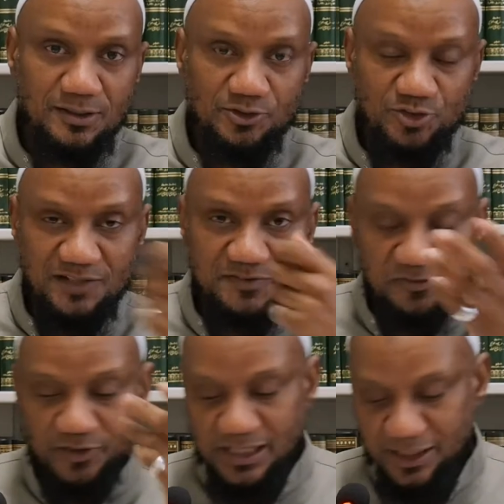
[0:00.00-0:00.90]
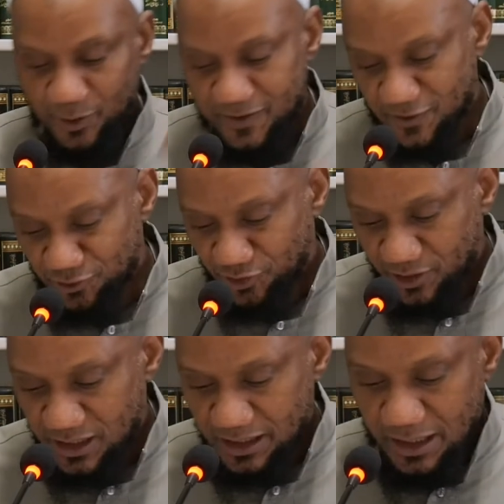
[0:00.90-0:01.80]
So you have different degrees
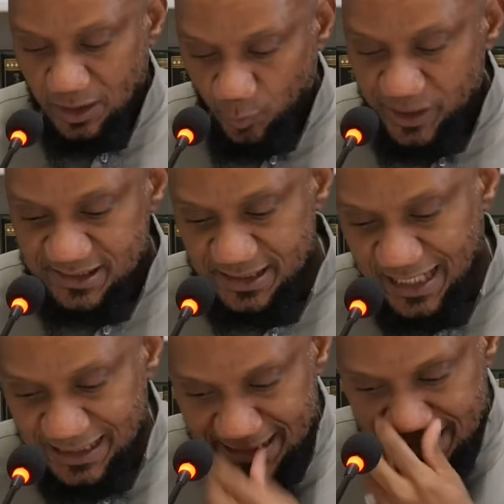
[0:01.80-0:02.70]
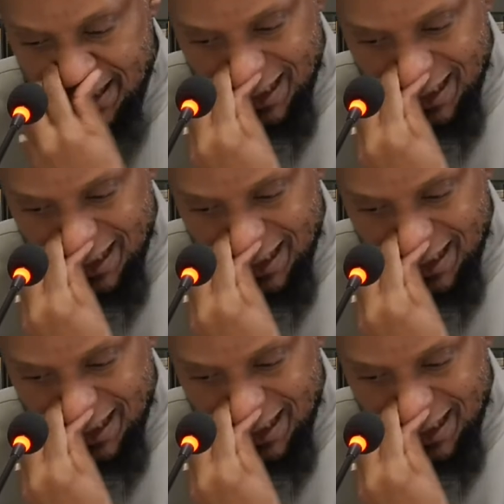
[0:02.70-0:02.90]
concerning weakness in hadith.